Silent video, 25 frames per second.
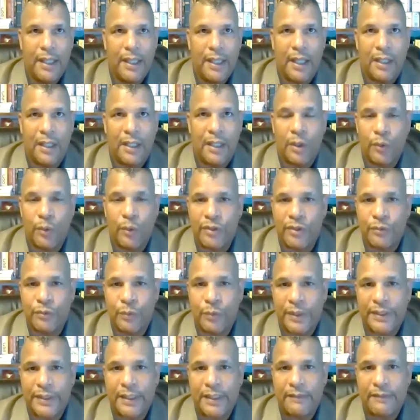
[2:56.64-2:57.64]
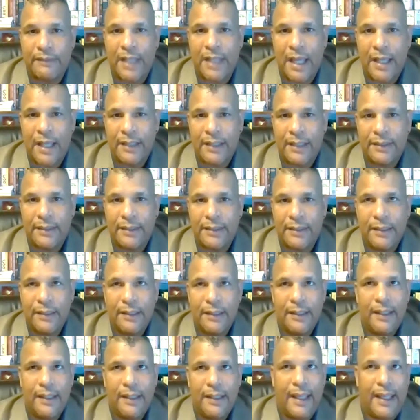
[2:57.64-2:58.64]
alone is what they've gotten,
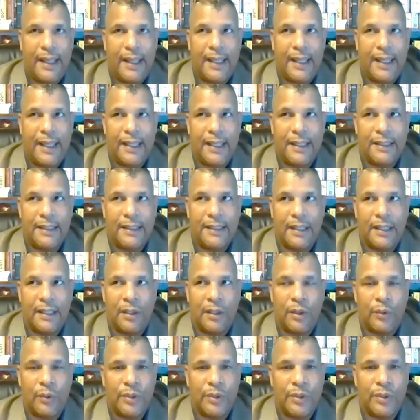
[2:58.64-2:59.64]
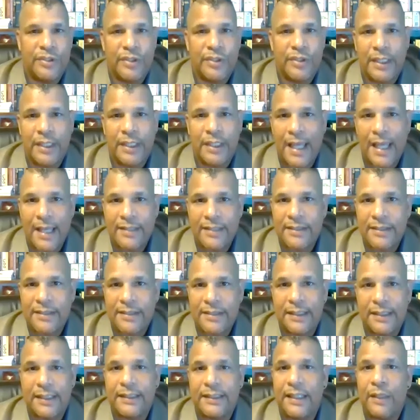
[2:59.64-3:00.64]
and alone is the last
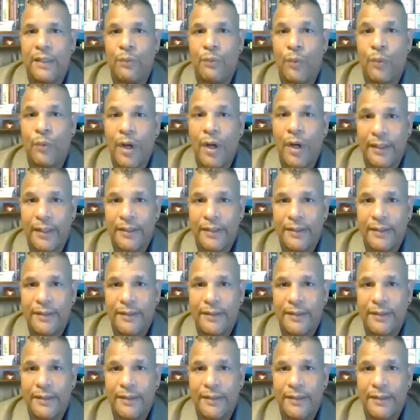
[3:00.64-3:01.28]
thing that they want.